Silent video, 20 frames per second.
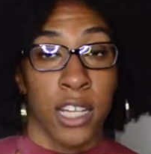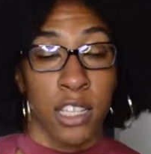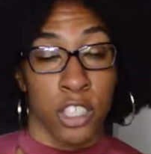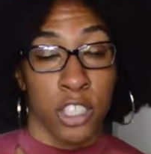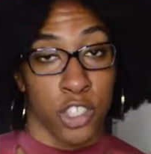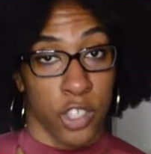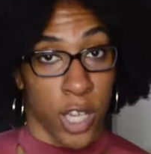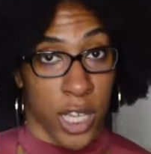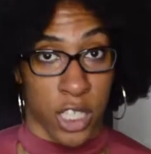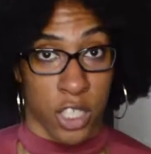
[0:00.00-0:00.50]
of the
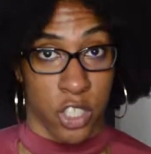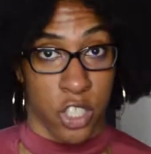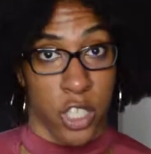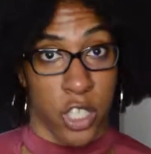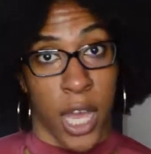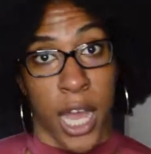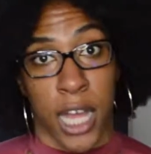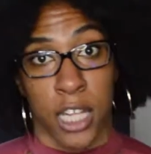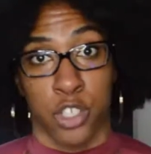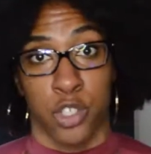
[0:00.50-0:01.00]
strategy
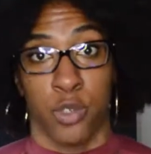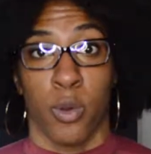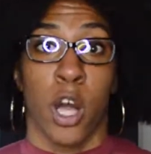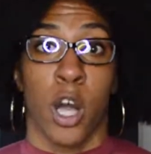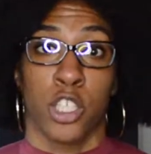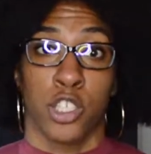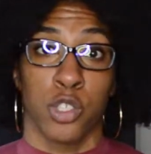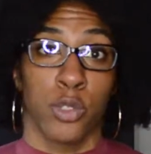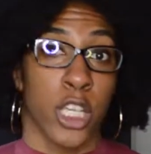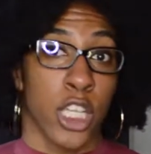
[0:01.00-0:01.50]
guides, you
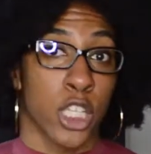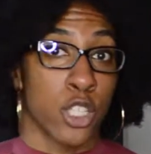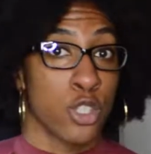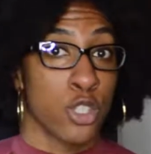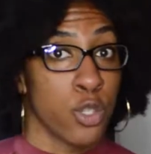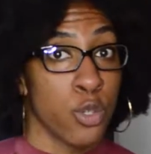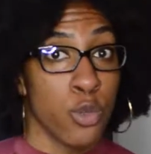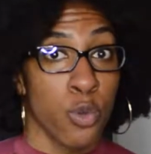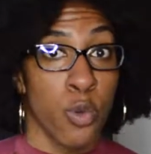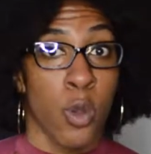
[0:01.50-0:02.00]
also get
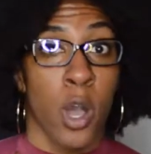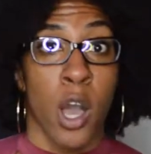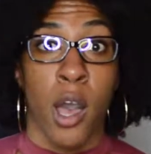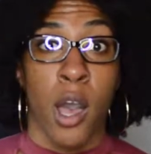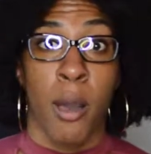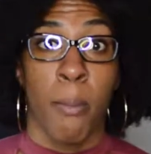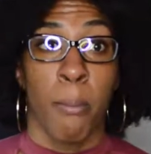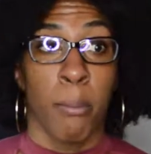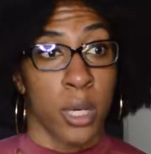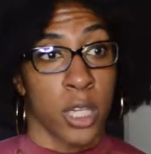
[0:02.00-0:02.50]
2
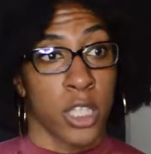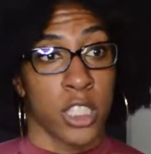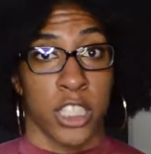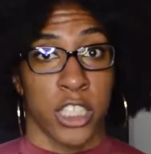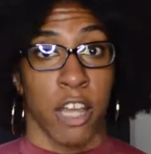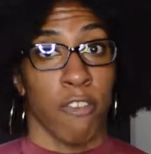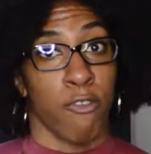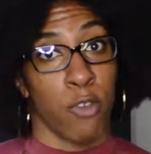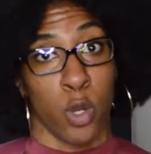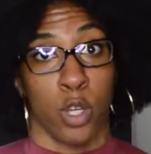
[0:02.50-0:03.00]
books
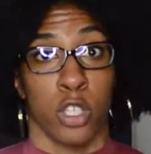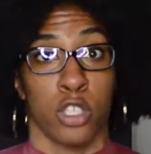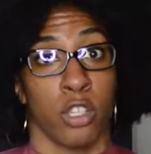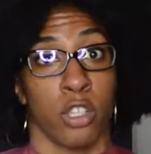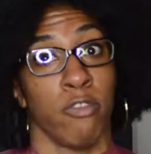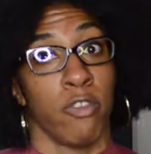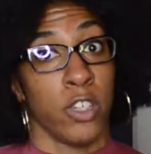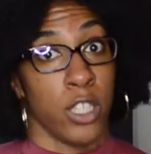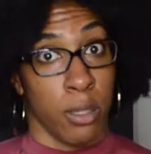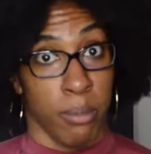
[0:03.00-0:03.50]
that focus
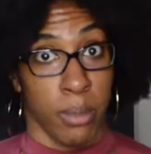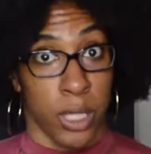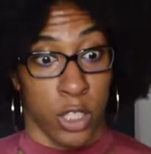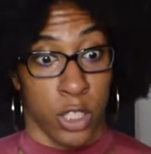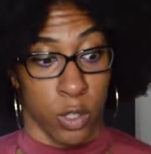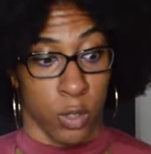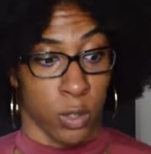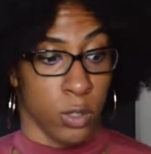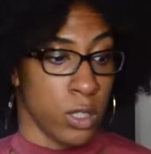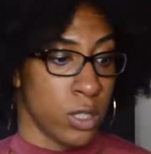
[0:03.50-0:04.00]
on
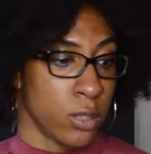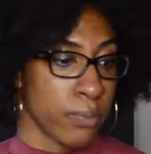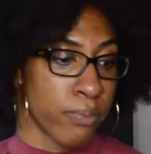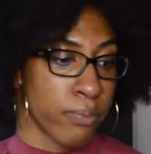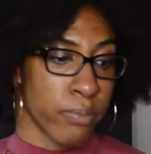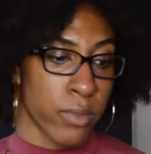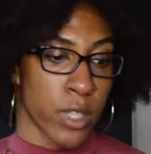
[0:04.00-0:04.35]
fundamentals.